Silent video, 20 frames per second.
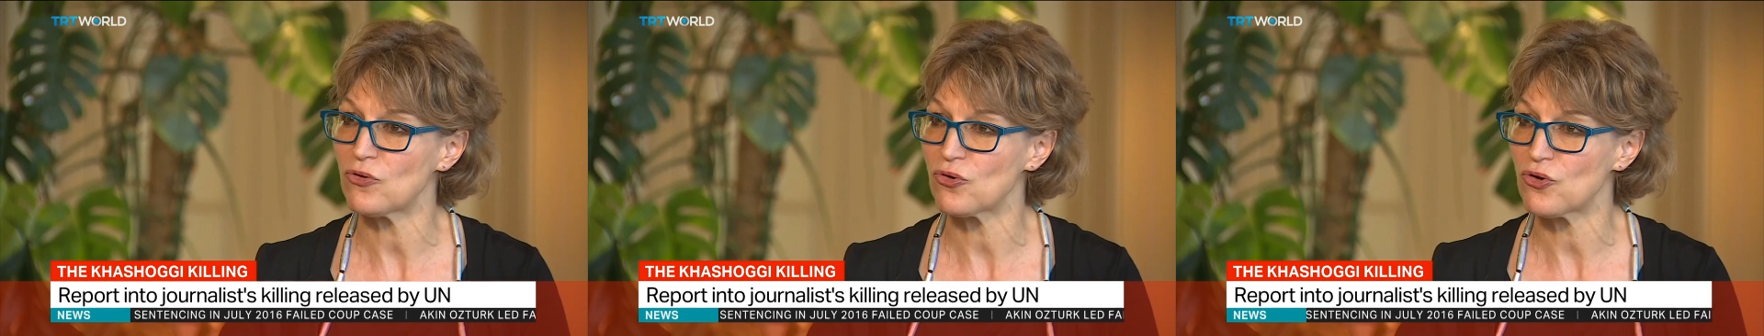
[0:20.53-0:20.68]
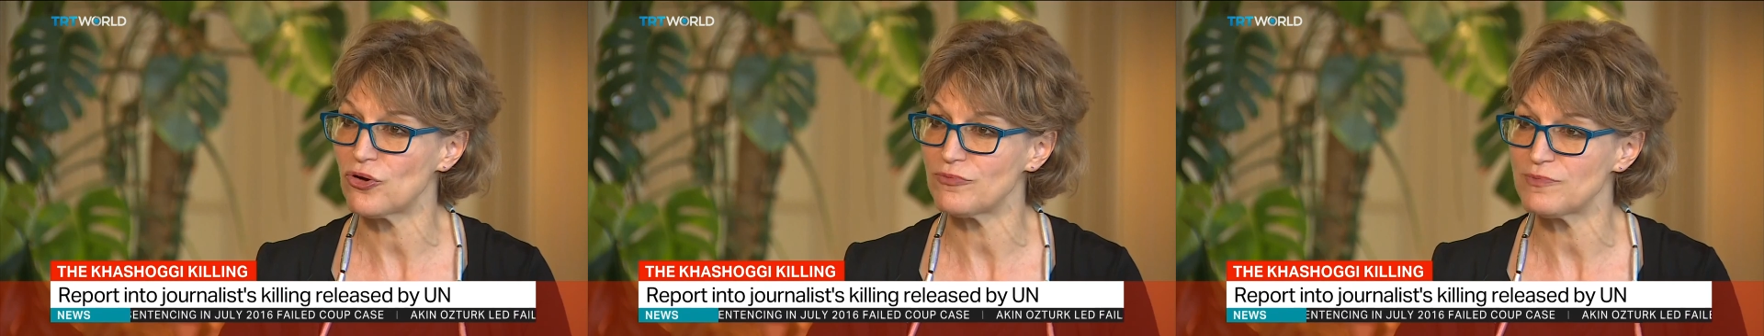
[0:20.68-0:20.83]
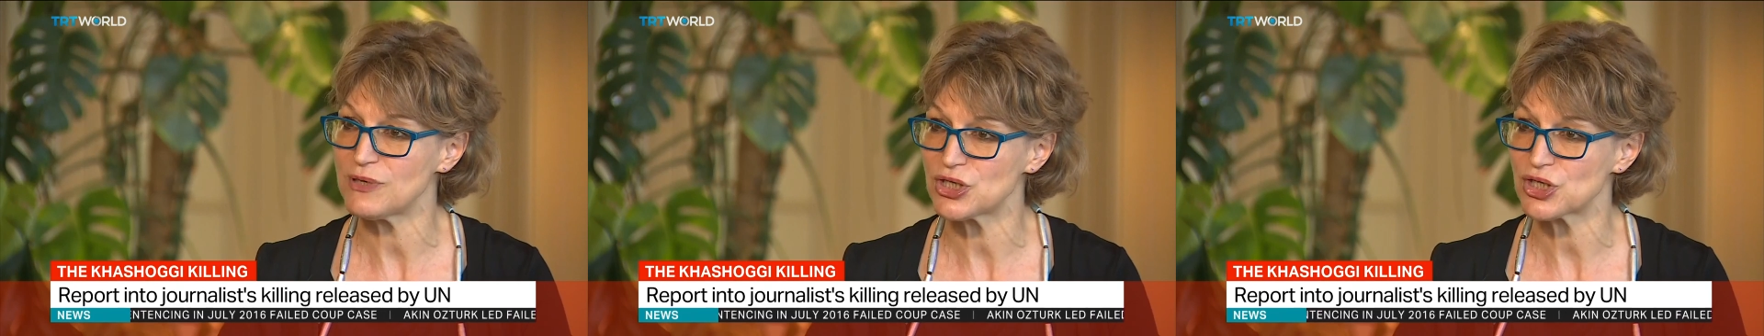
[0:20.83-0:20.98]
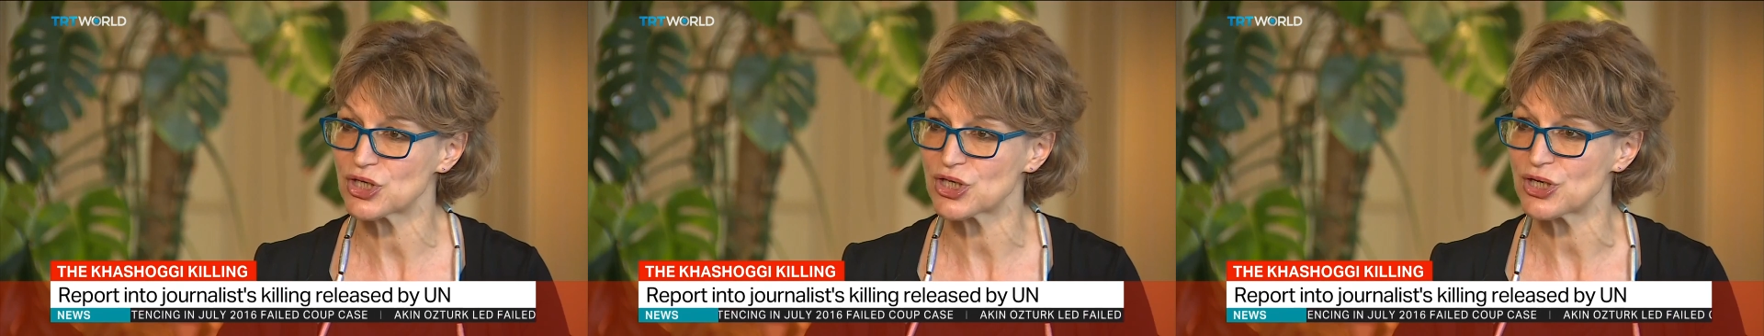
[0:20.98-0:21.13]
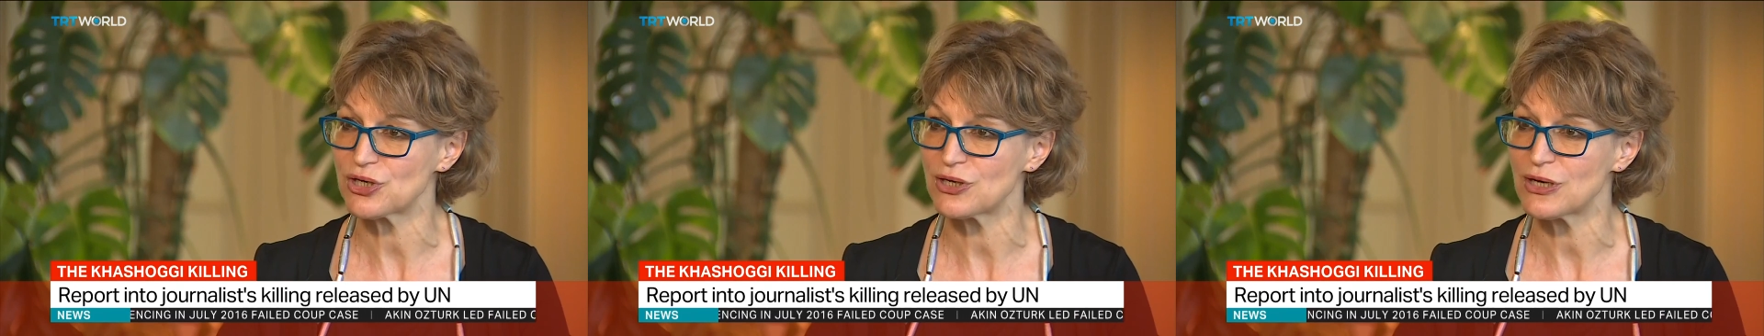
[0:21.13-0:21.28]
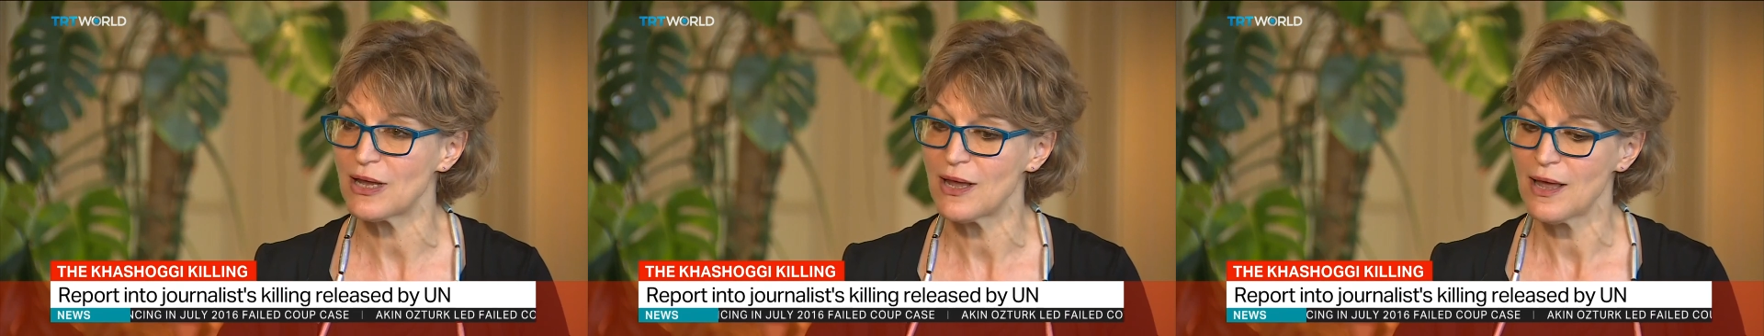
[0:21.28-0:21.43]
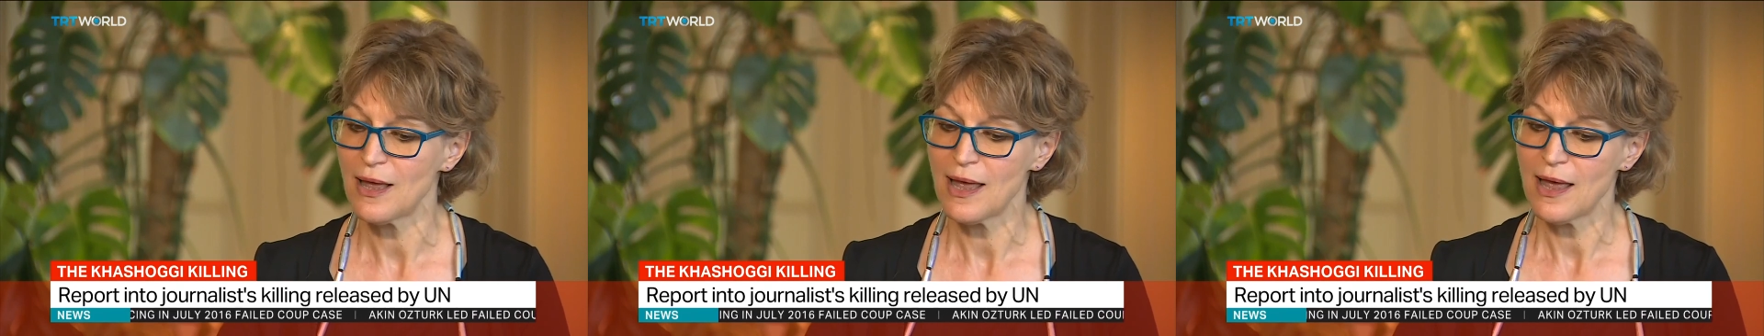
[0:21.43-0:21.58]
commission
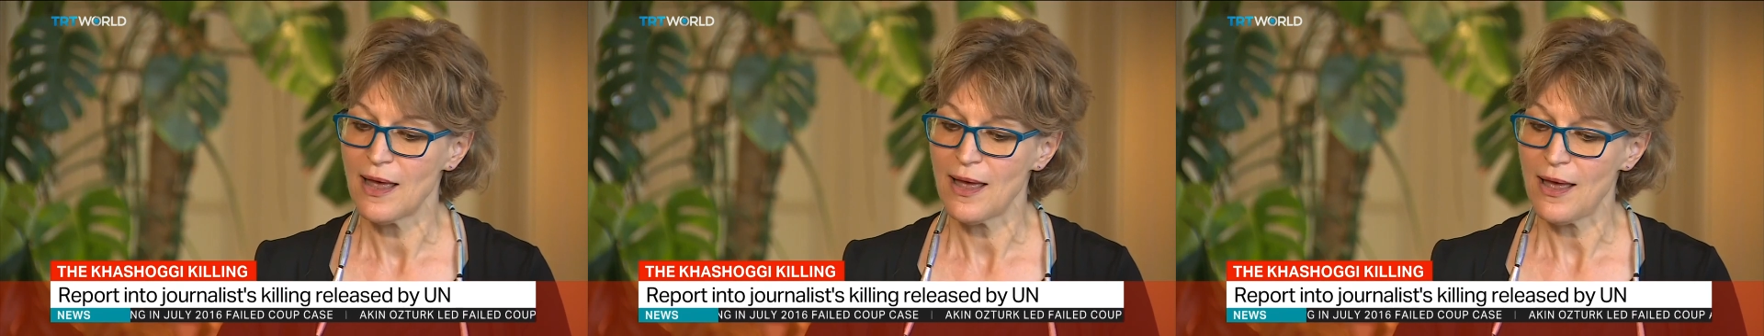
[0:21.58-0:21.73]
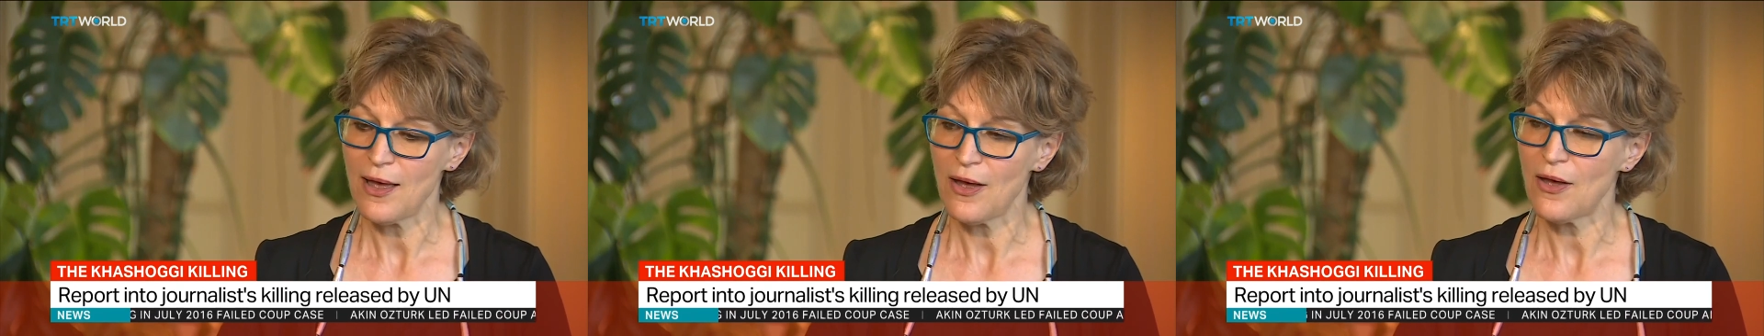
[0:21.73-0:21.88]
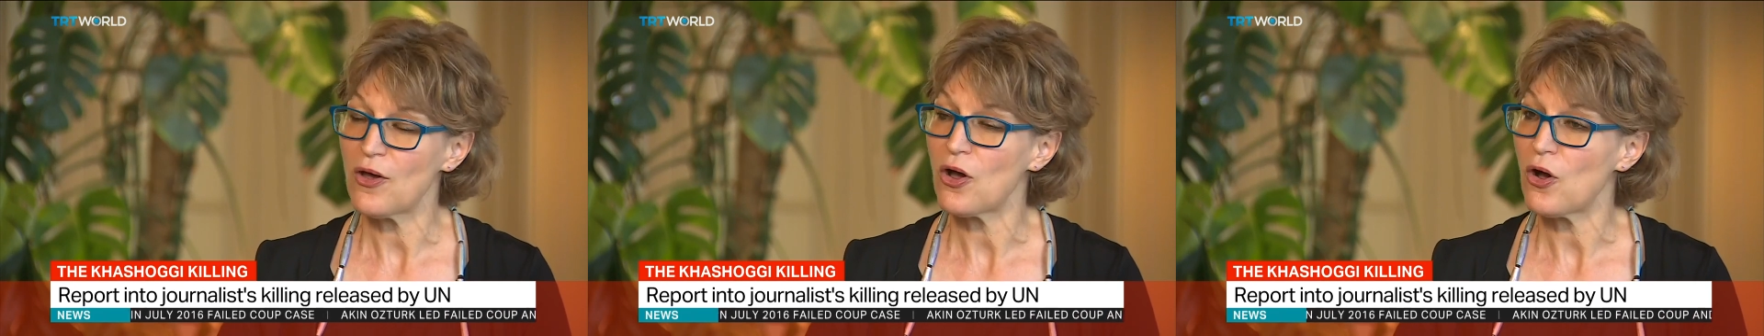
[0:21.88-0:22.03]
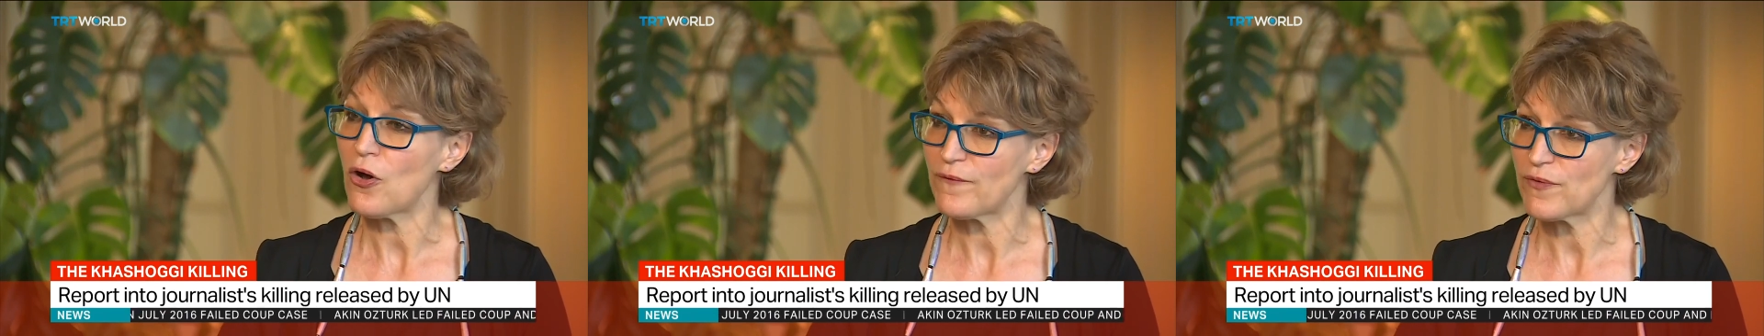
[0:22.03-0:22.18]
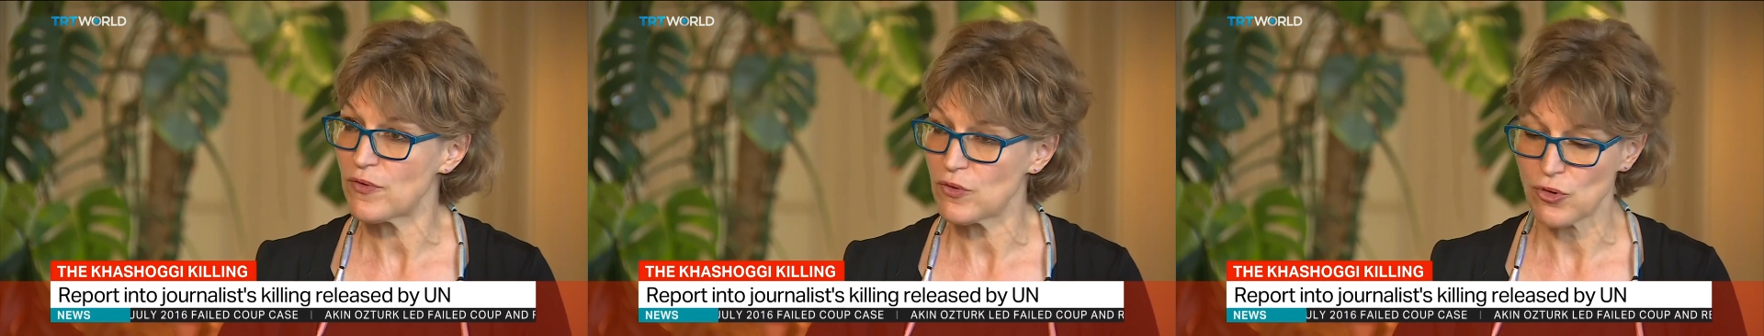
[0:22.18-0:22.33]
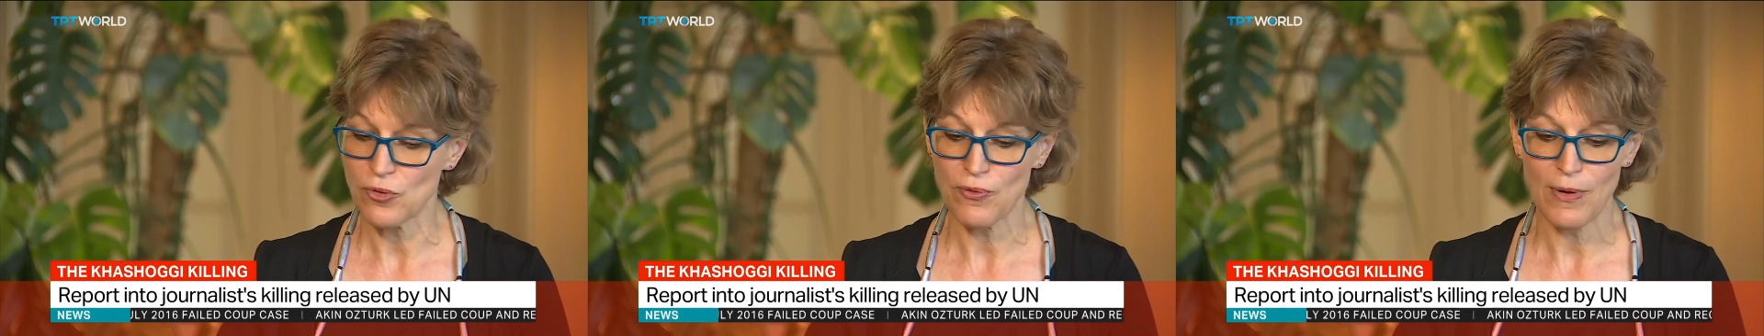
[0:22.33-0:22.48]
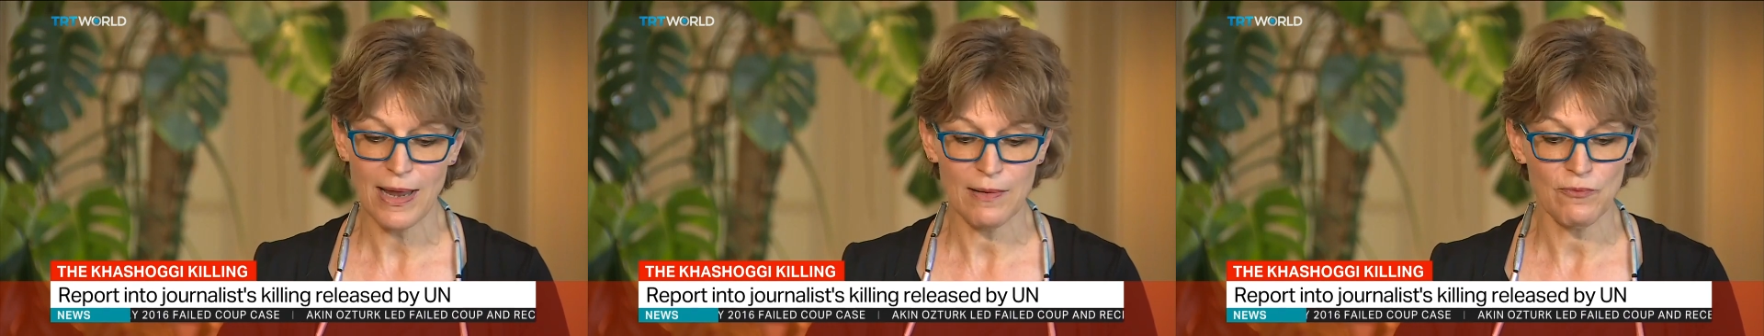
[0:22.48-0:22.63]
of the
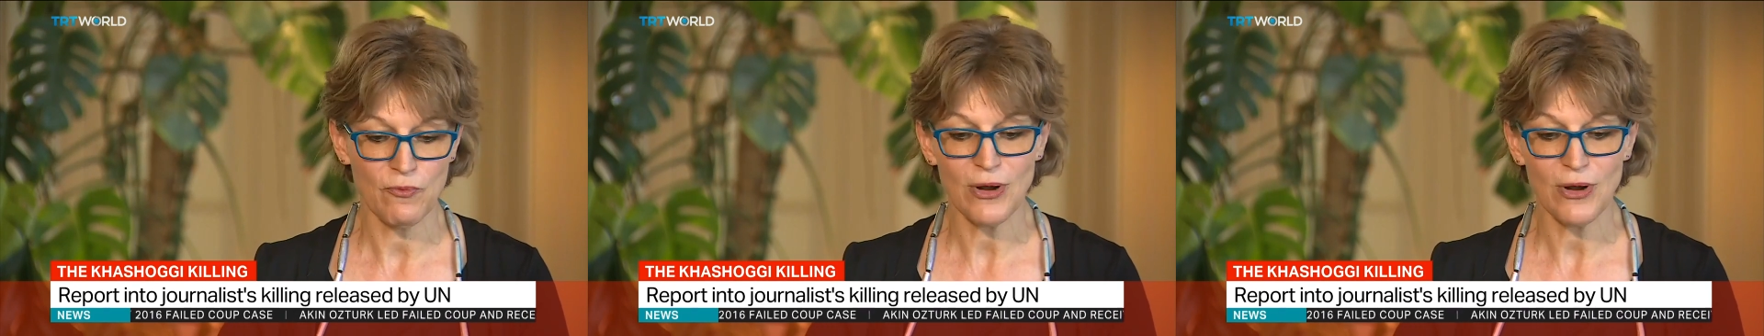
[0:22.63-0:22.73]
crime.